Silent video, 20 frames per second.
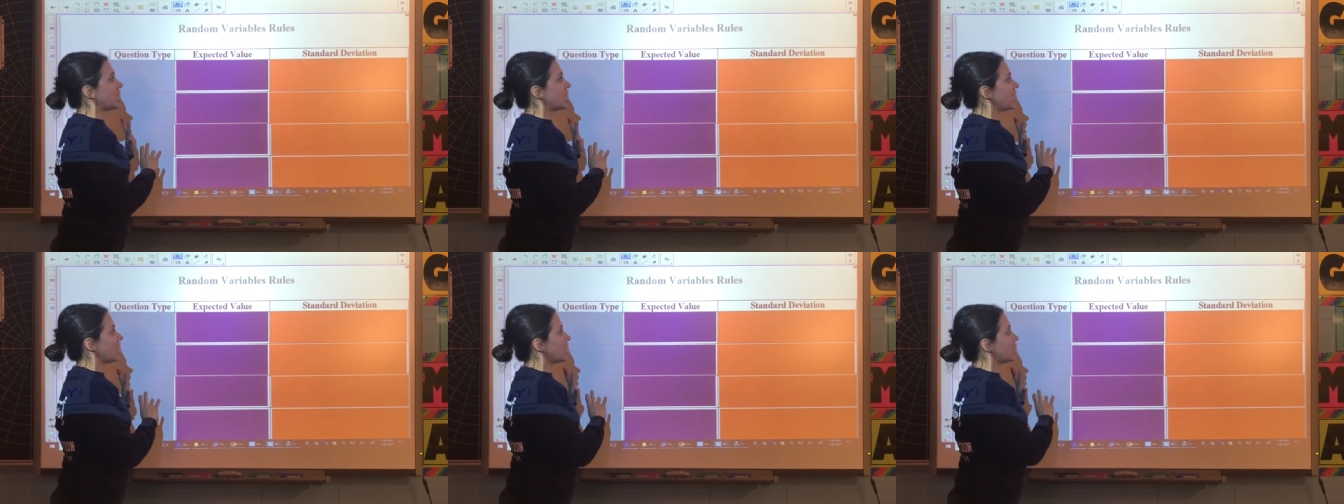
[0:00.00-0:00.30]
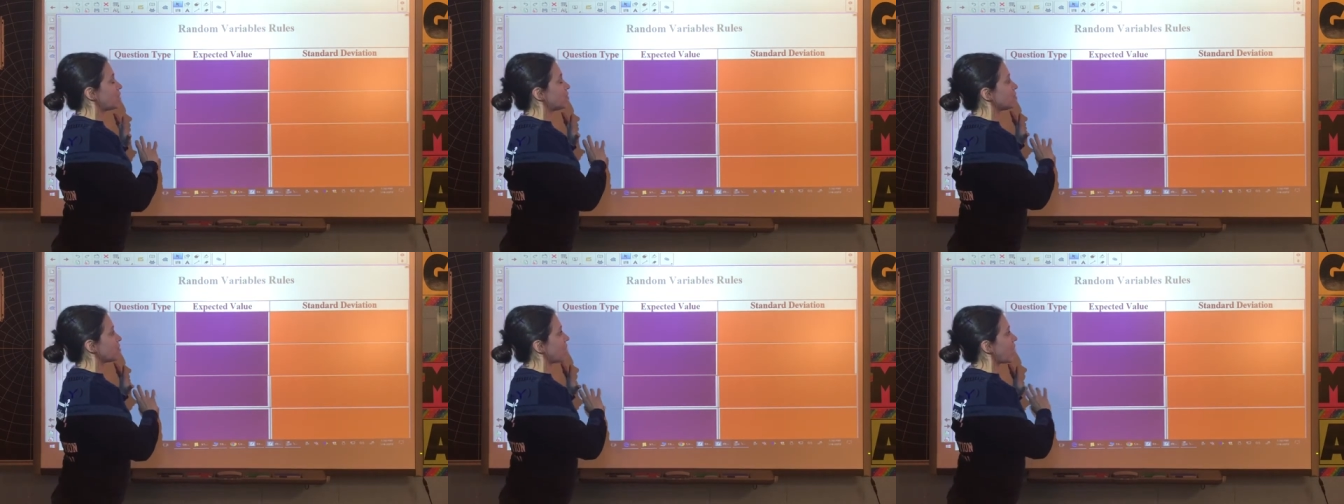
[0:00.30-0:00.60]

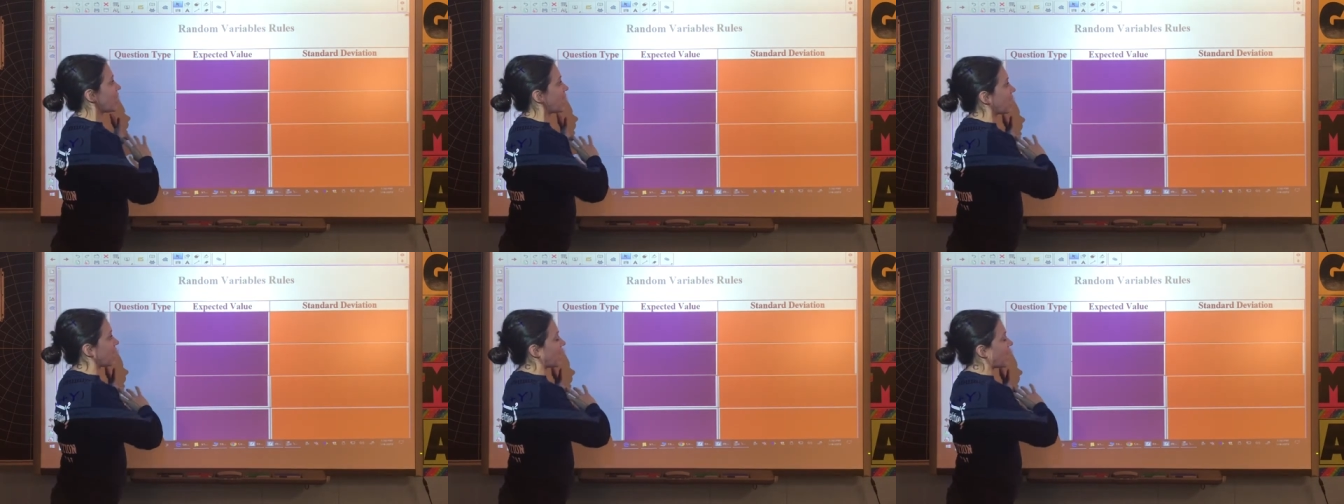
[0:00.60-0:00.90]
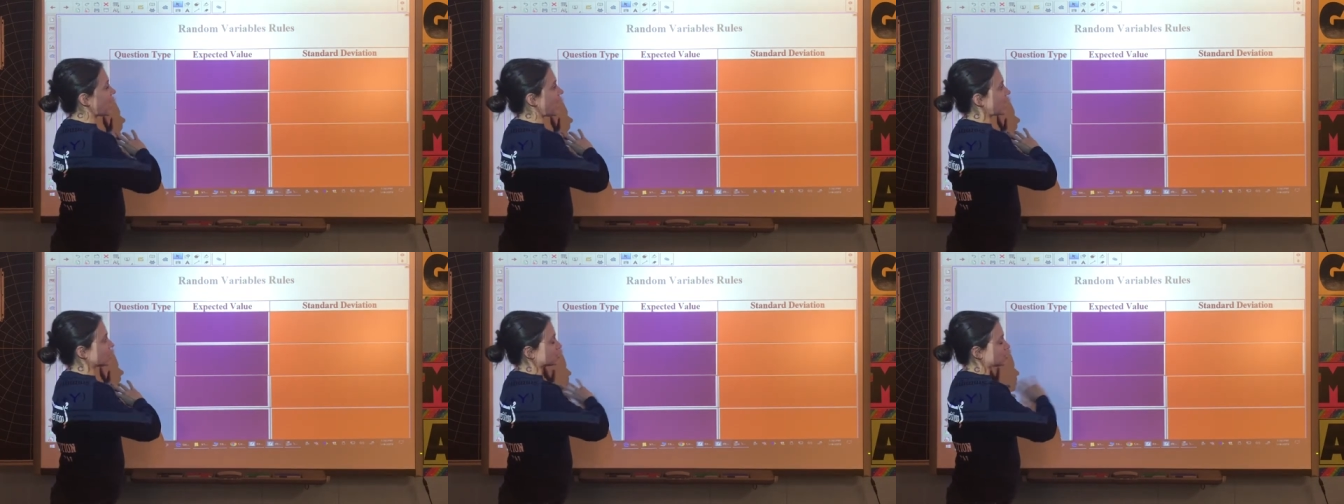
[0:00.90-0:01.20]
Um,
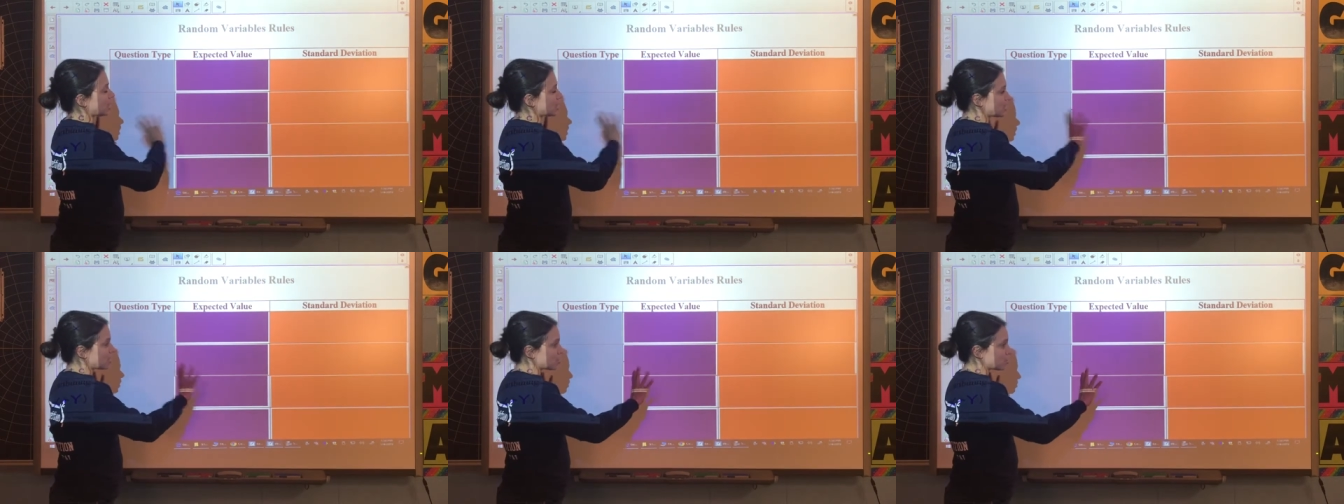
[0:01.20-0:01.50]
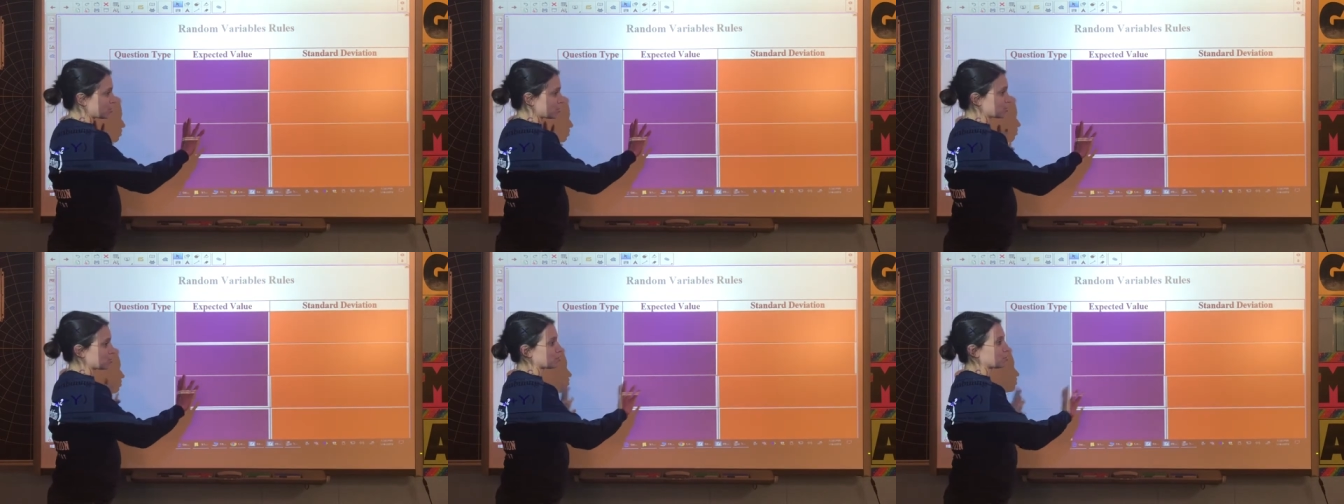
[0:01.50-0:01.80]
as I
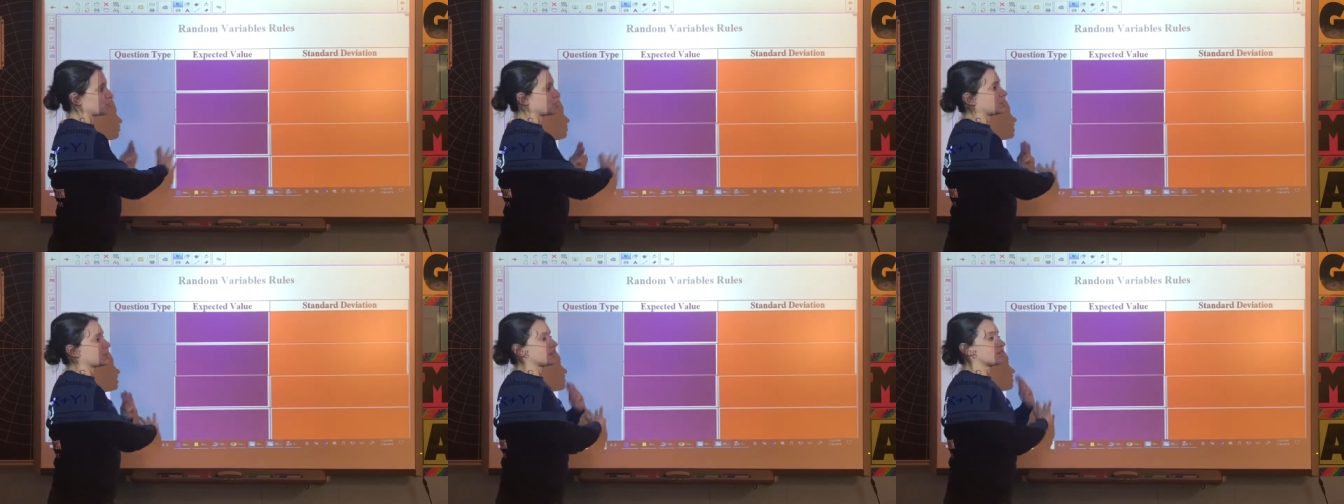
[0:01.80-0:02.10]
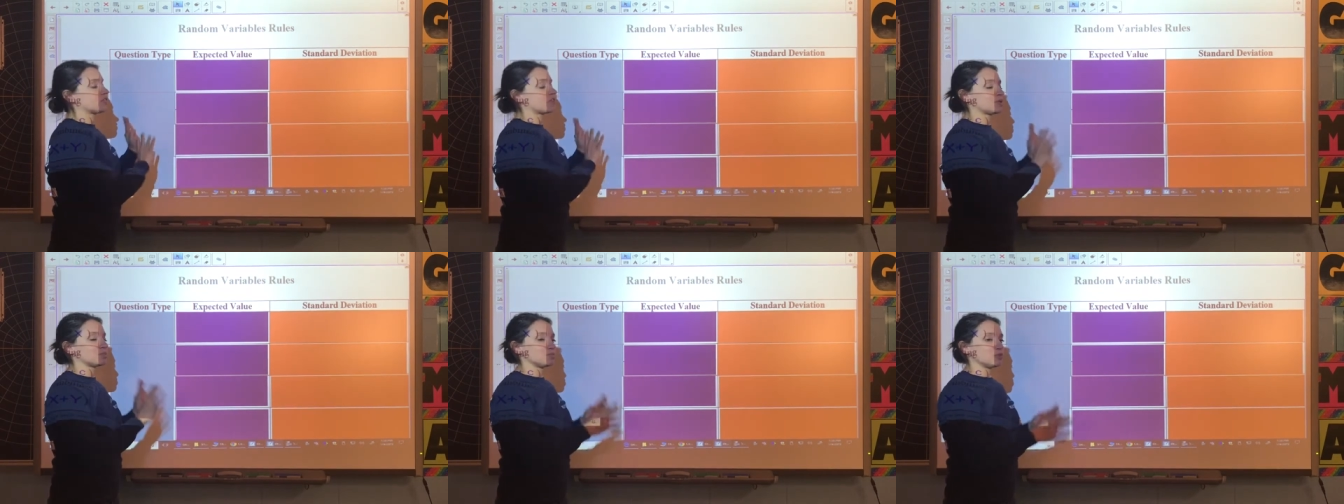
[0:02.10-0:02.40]
go through it,
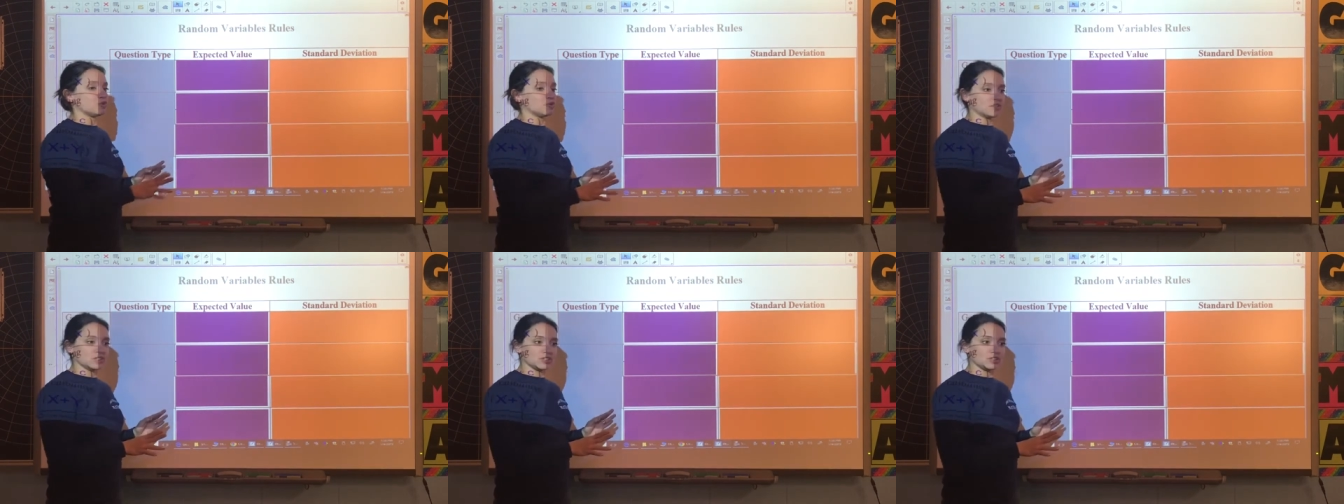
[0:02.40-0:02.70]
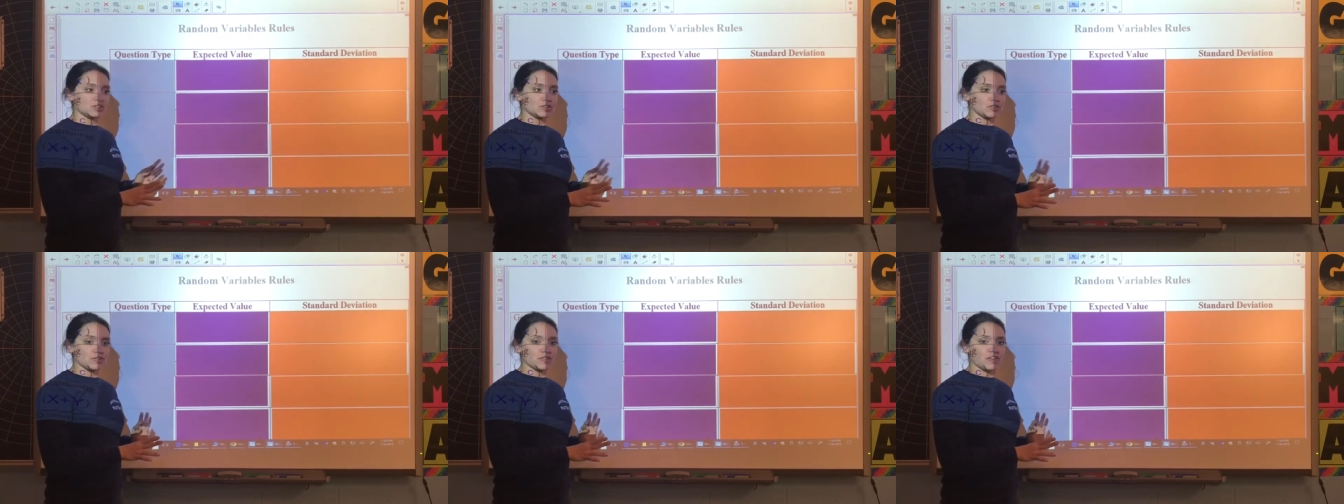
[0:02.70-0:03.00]
if I'm moving
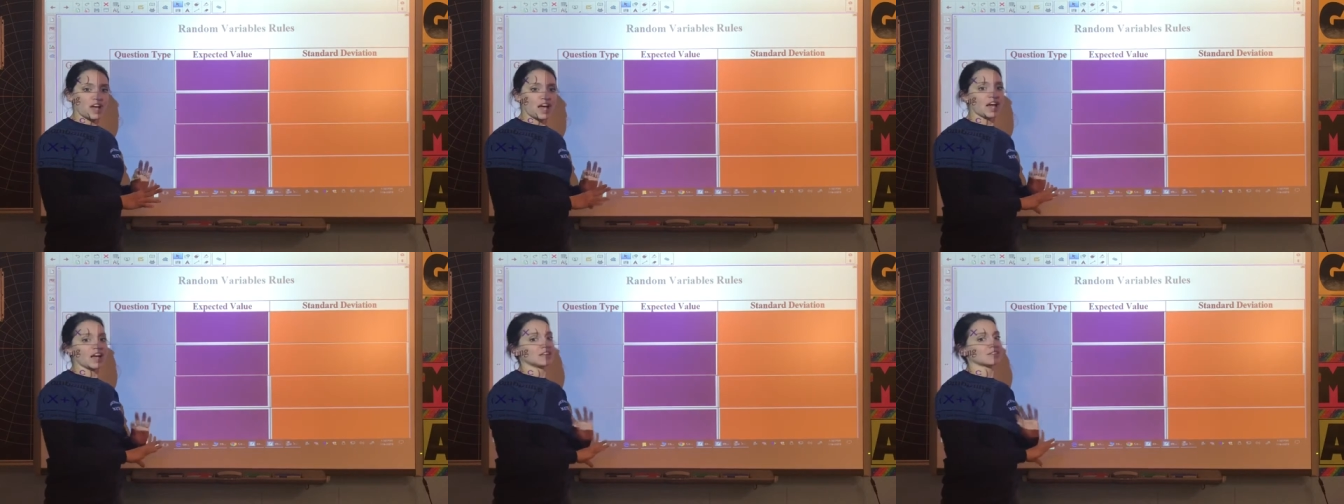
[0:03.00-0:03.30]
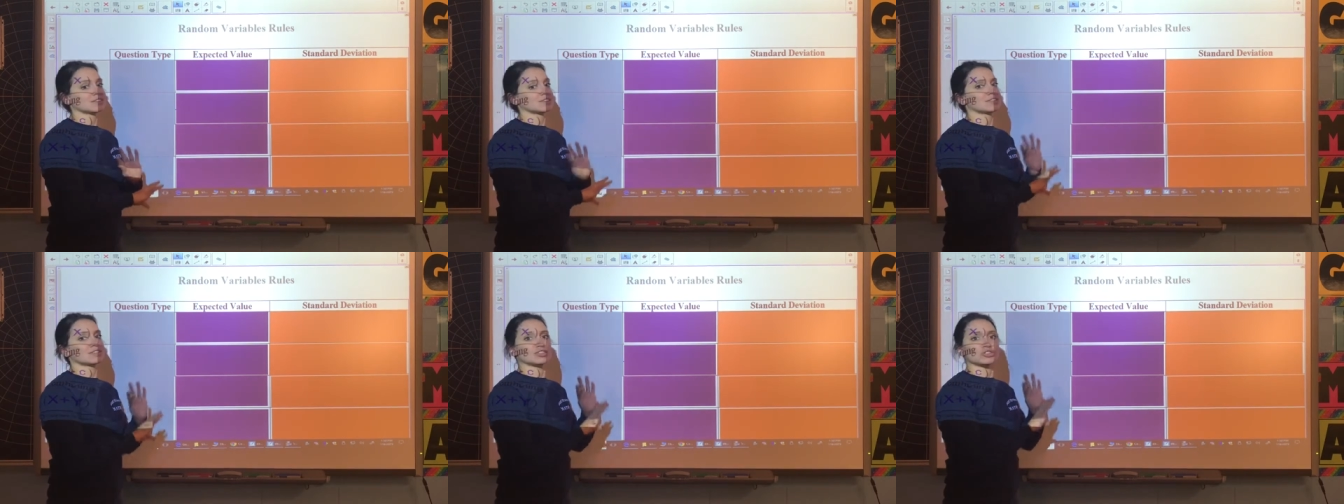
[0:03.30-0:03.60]
too
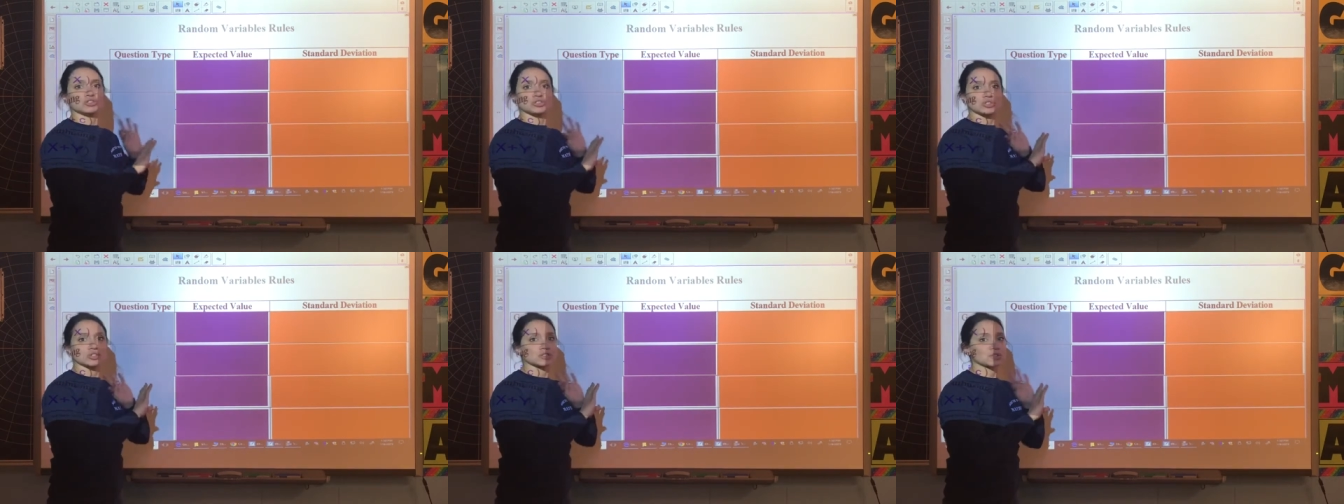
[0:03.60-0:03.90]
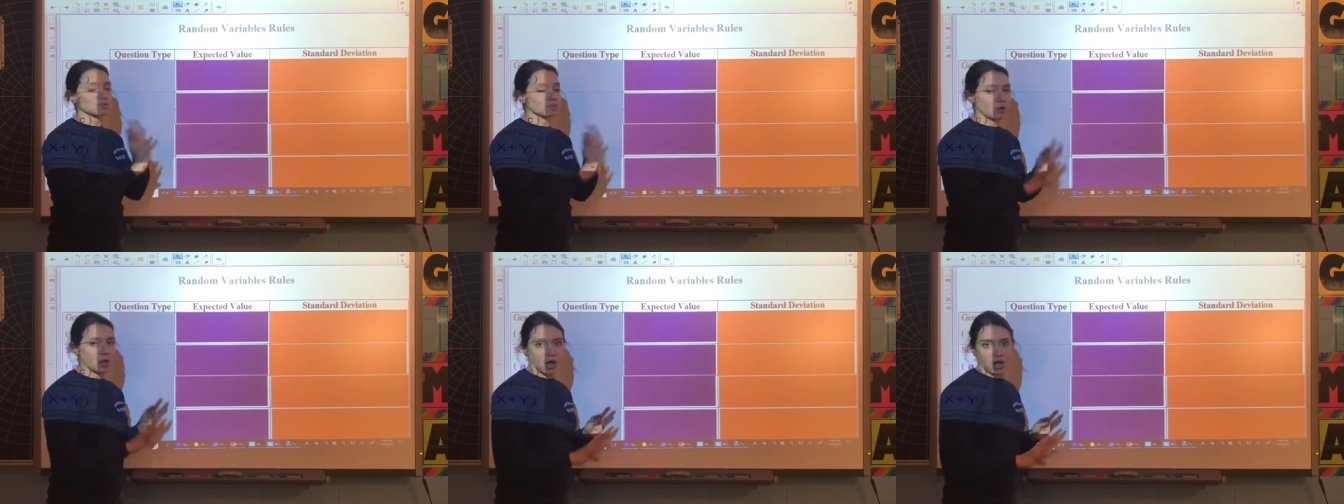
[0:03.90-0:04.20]
fast,
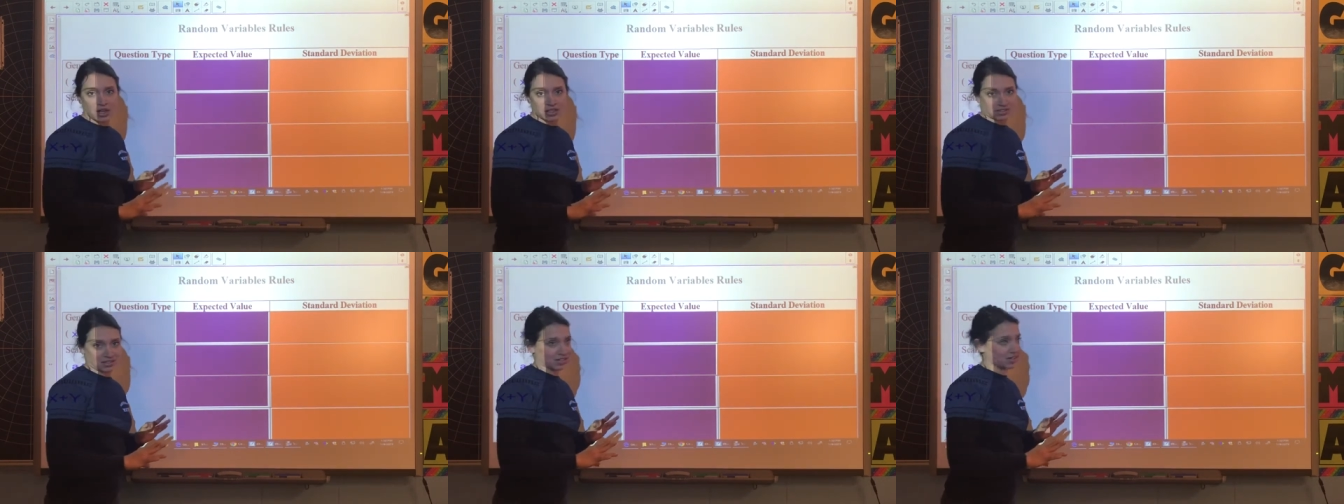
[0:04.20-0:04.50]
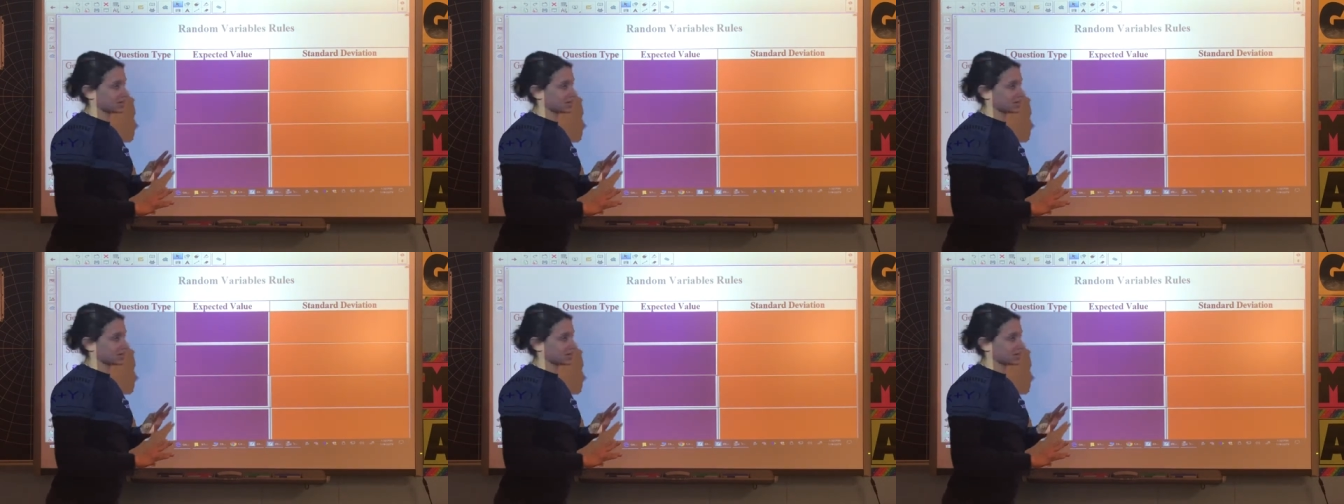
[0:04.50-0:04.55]
just pause